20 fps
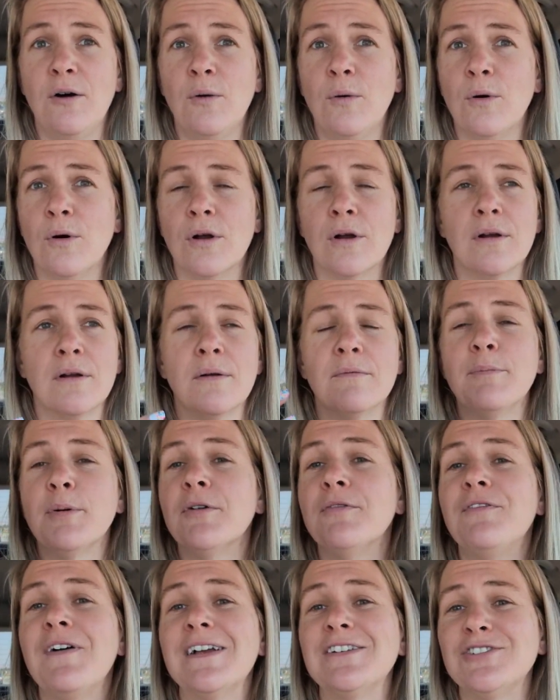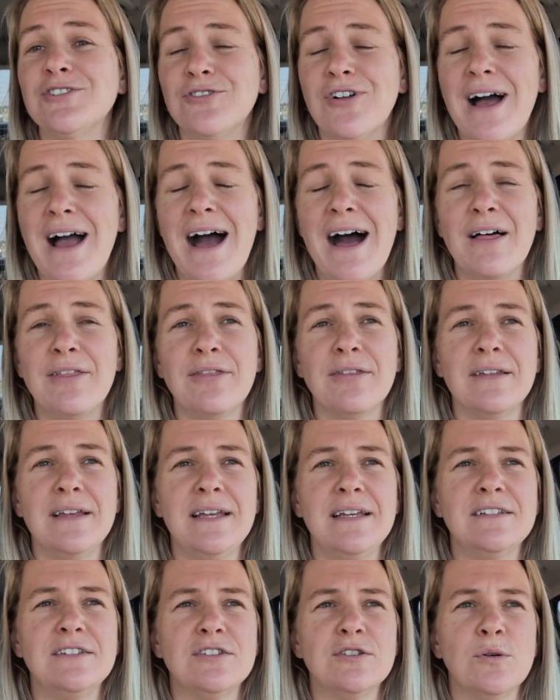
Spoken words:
or professional athletes